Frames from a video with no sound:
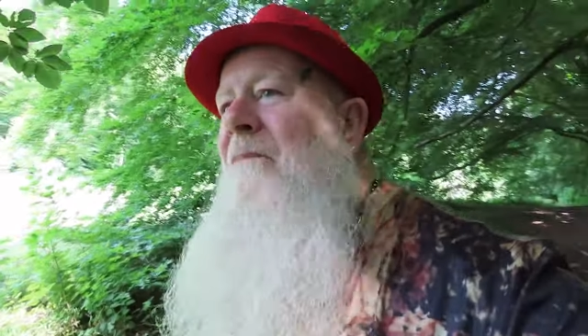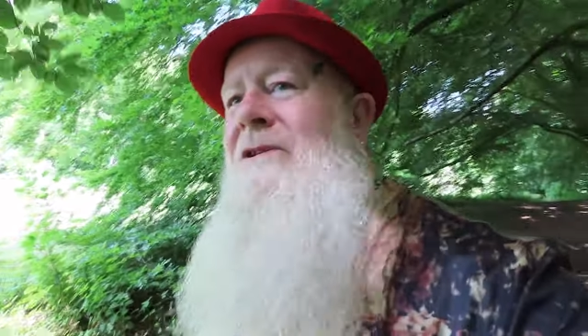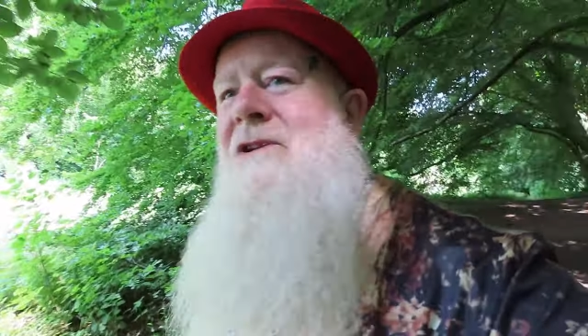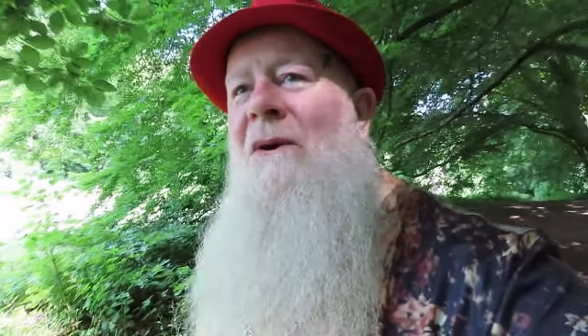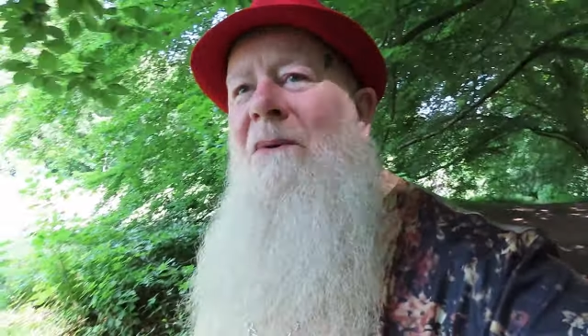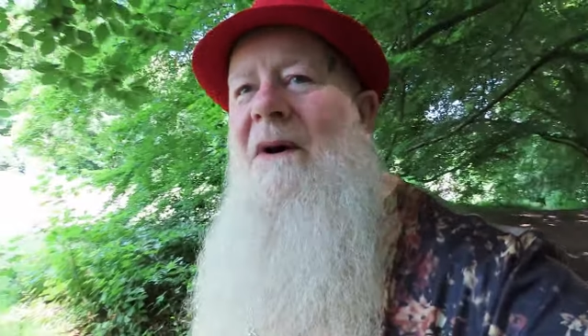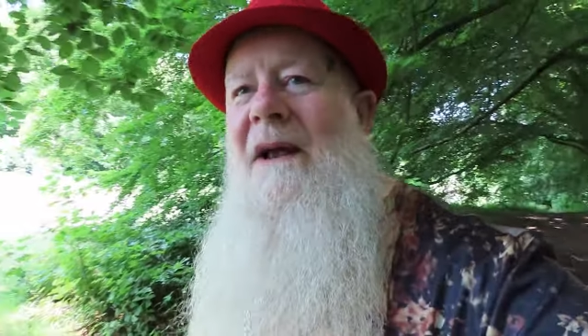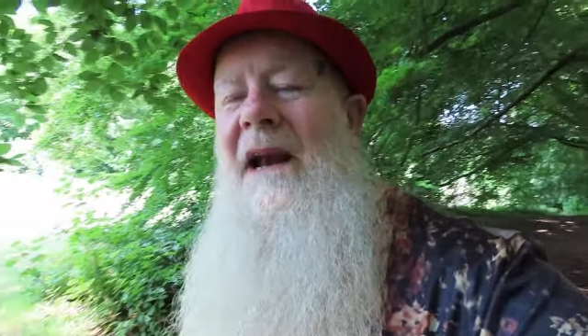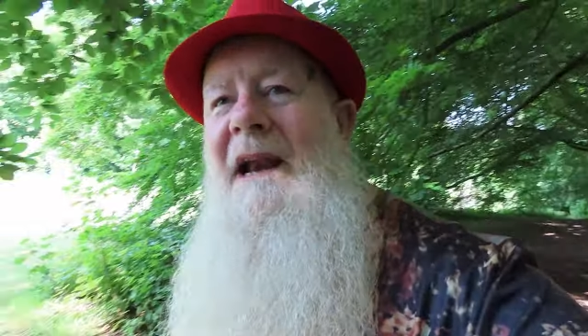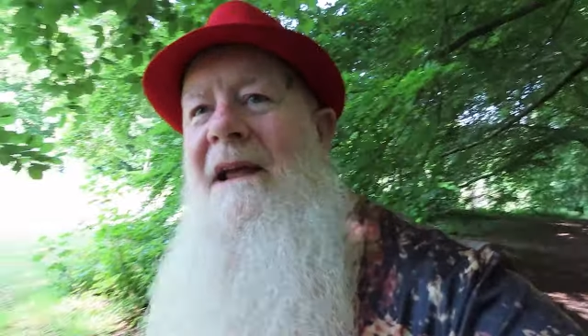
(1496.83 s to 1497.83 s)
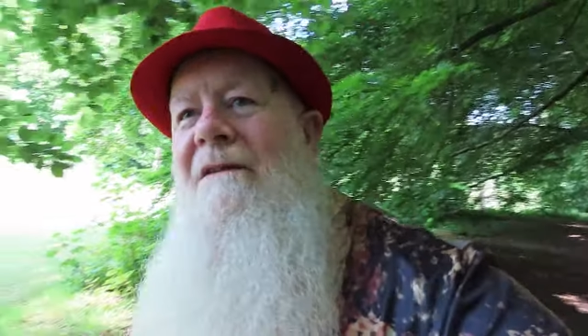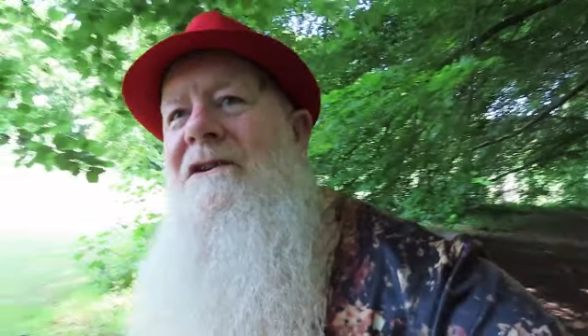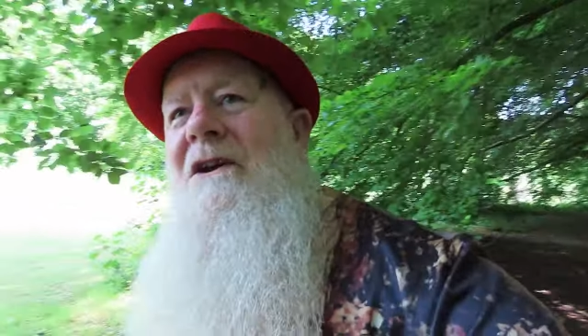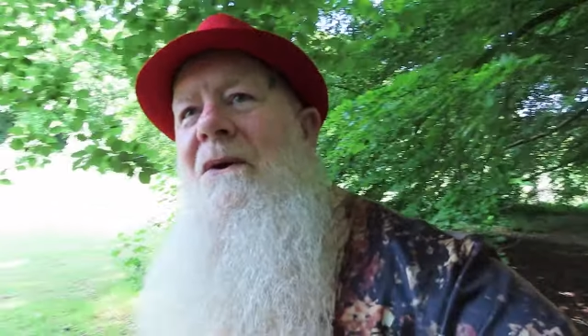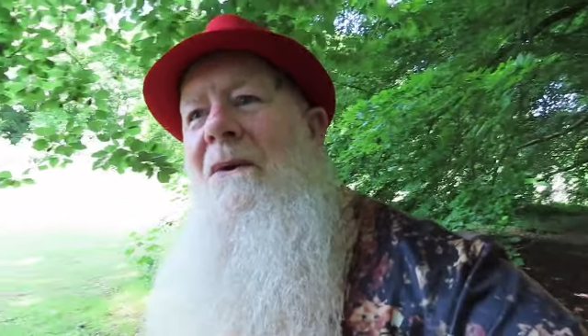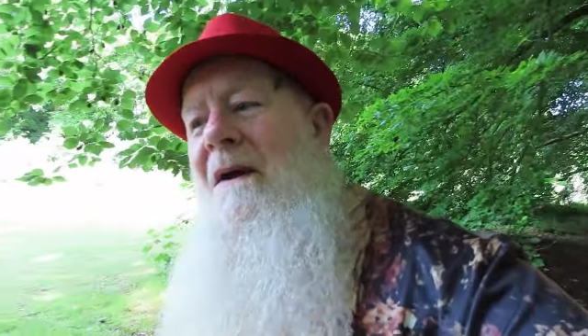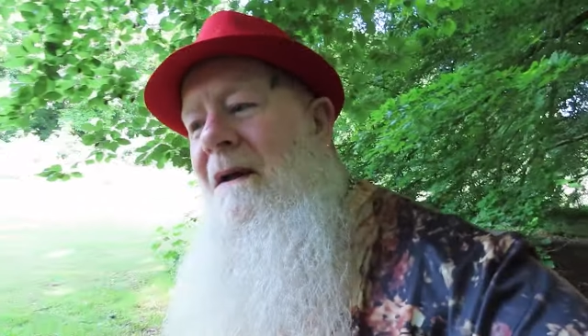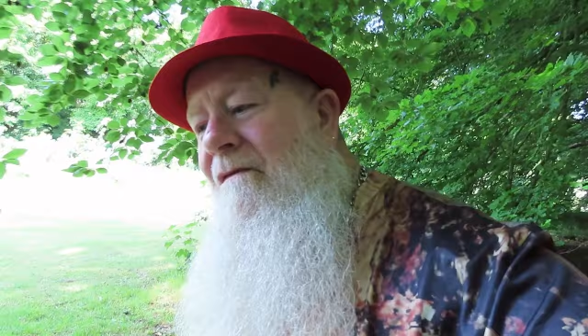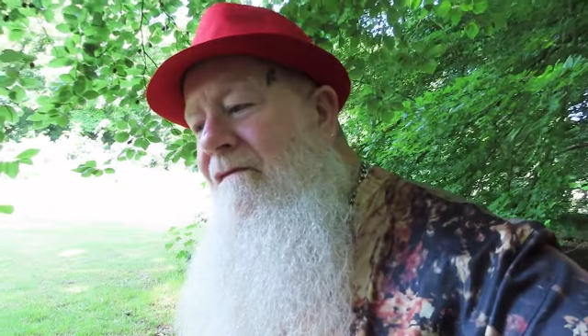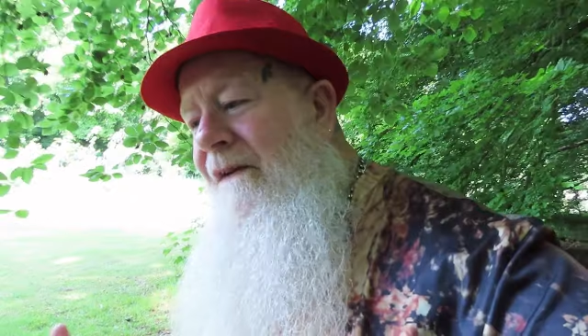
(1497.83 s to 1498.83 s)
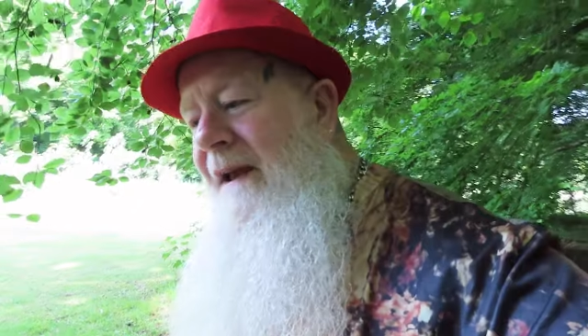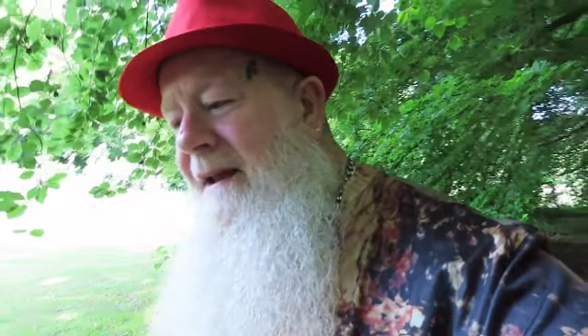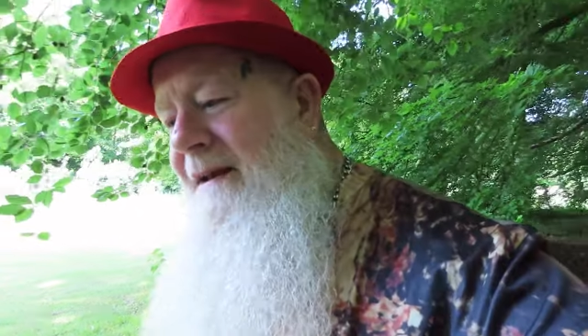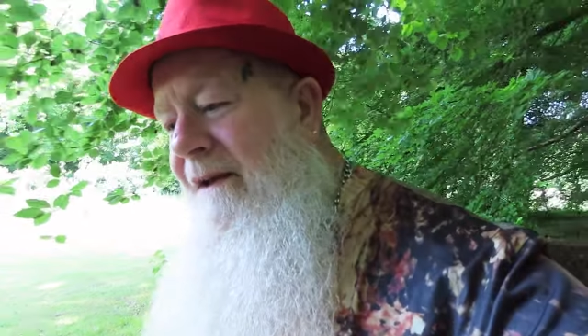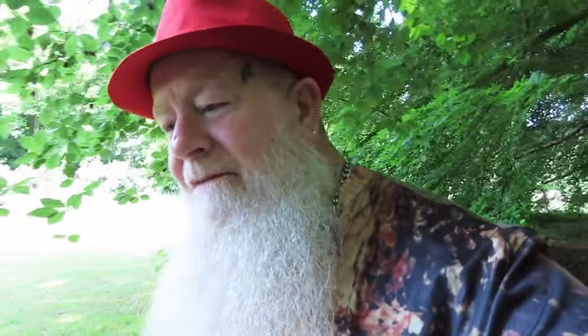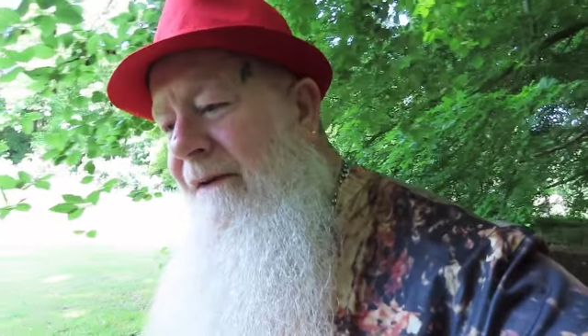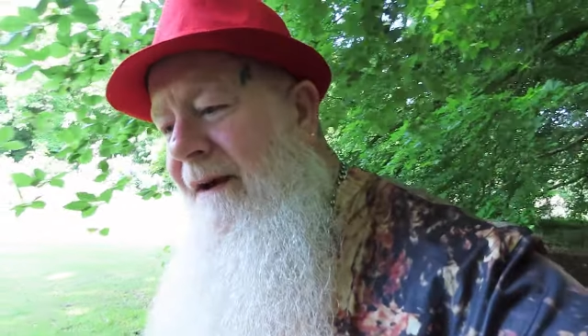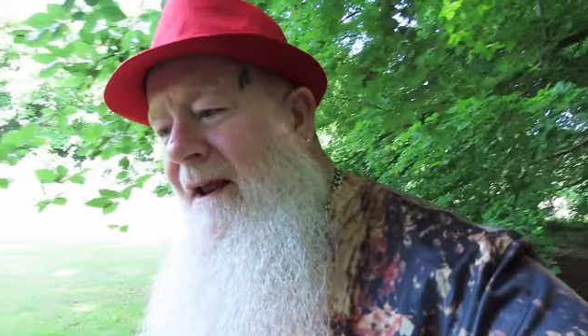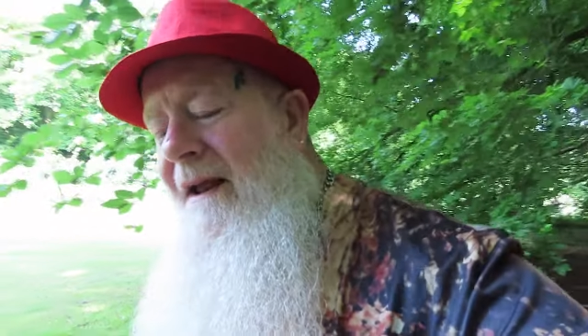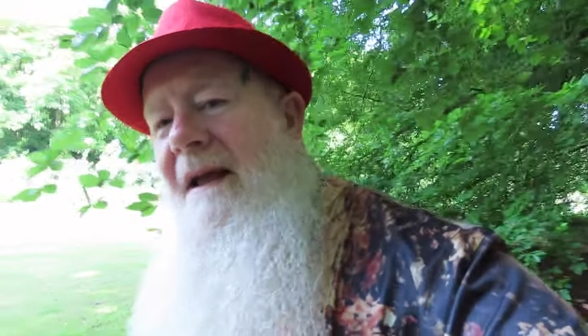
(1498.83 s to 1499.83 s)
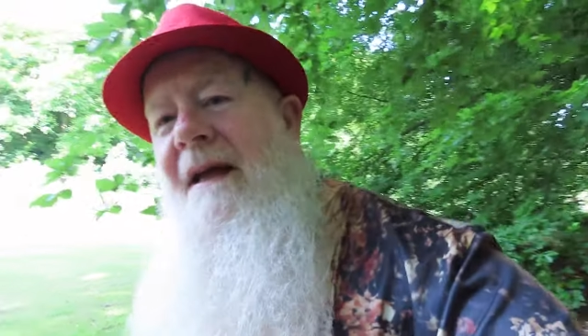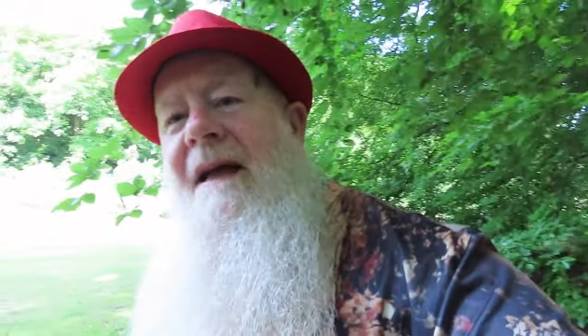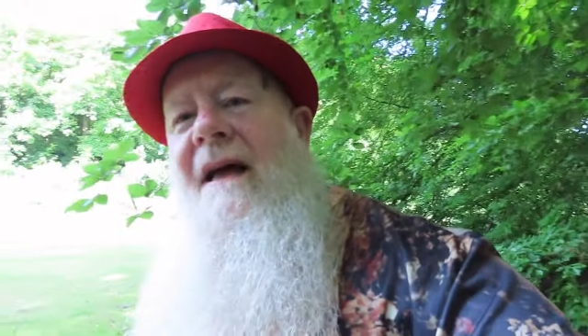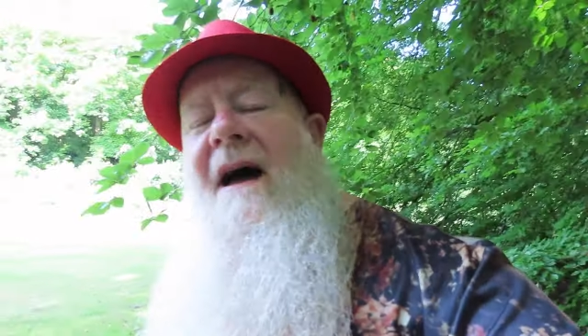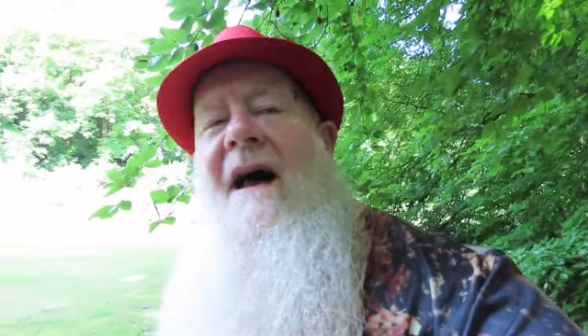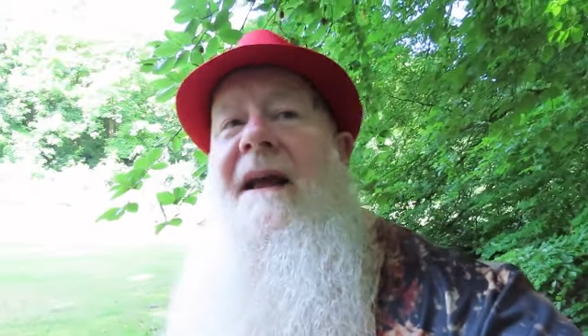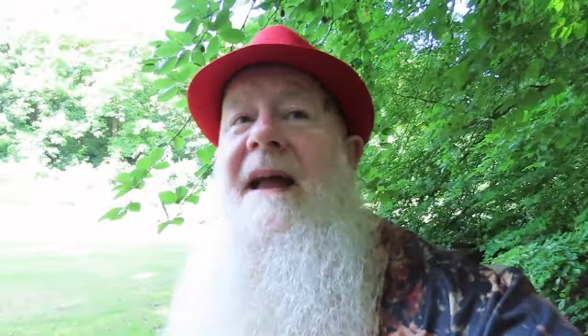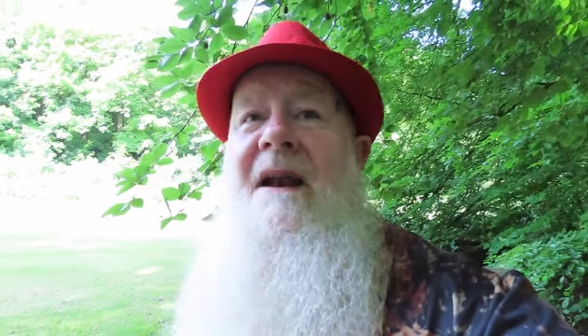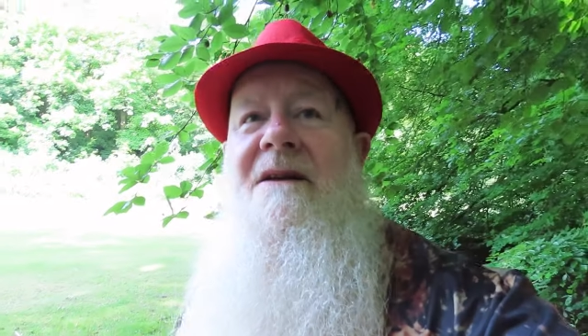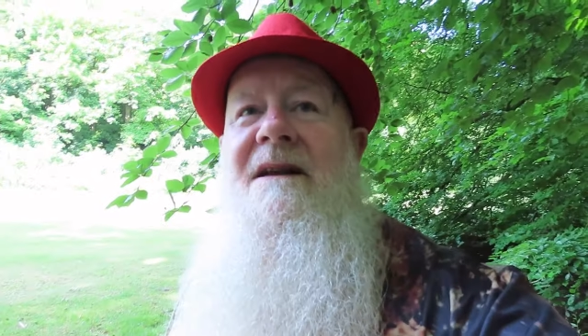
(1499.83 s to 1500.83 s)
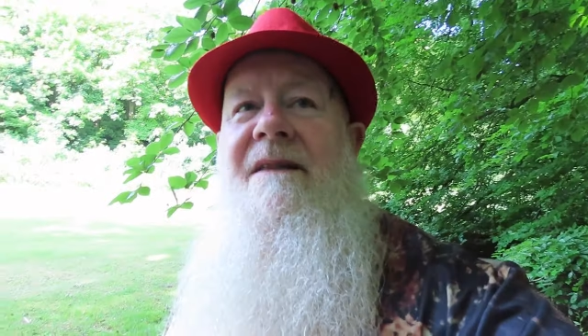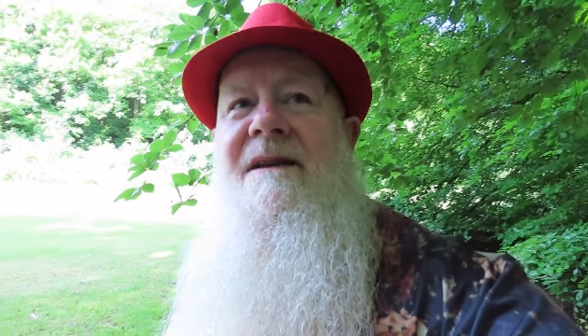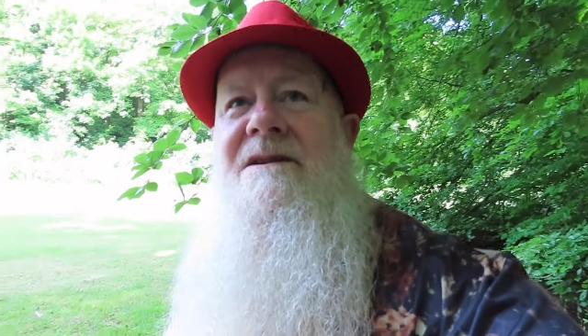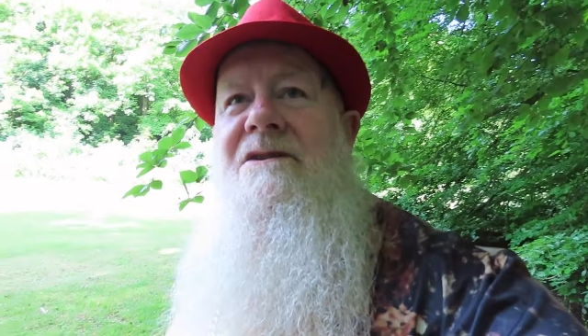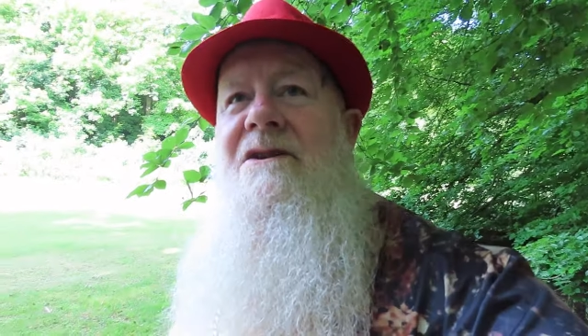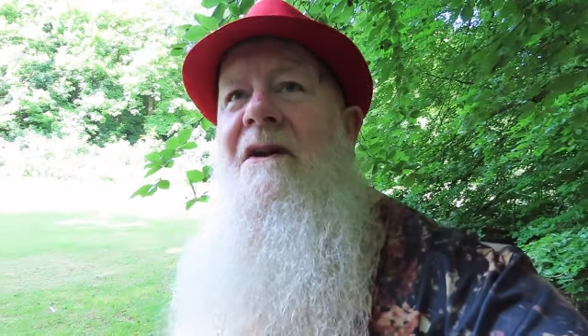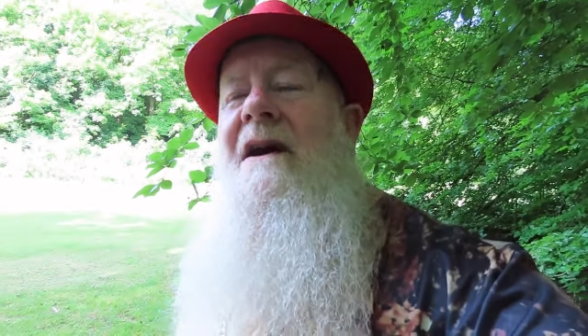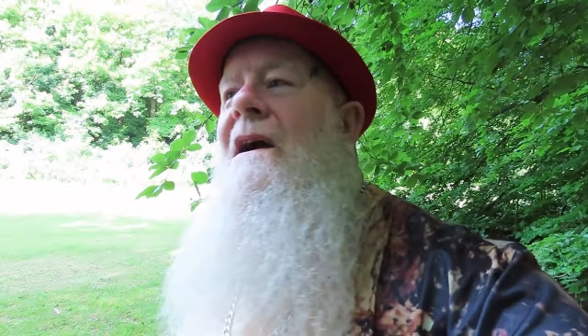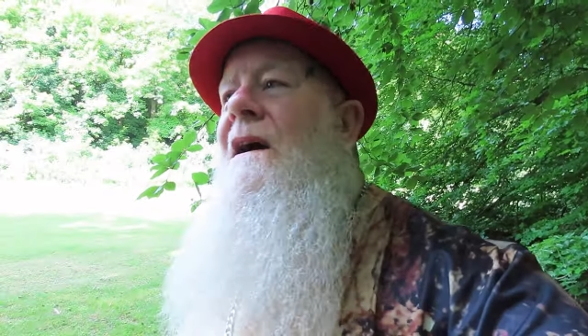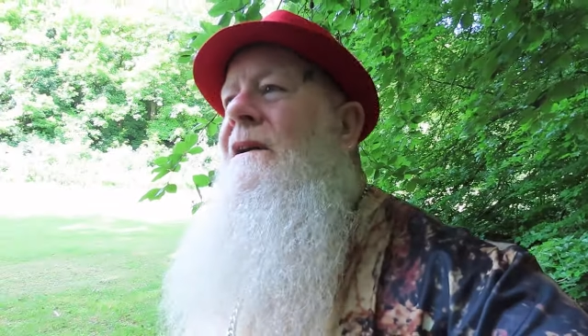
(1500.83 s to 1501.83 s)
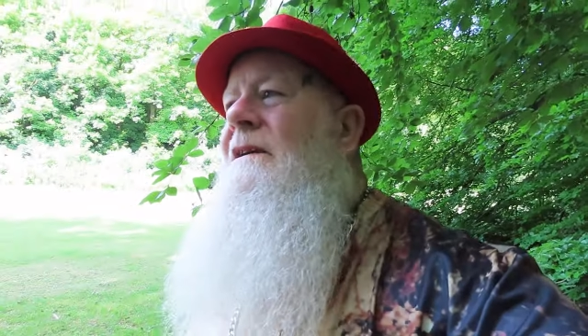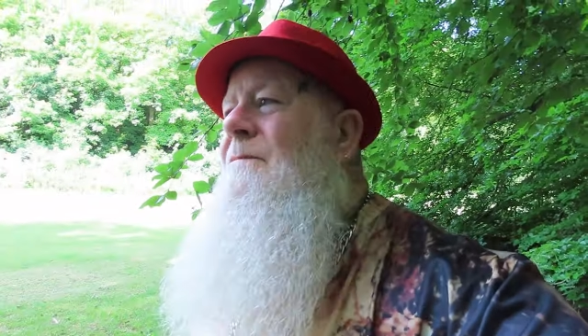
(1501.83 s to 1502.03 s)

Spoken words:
But do you know what? It leaves you feeling differently. And again, I said this to John, I can't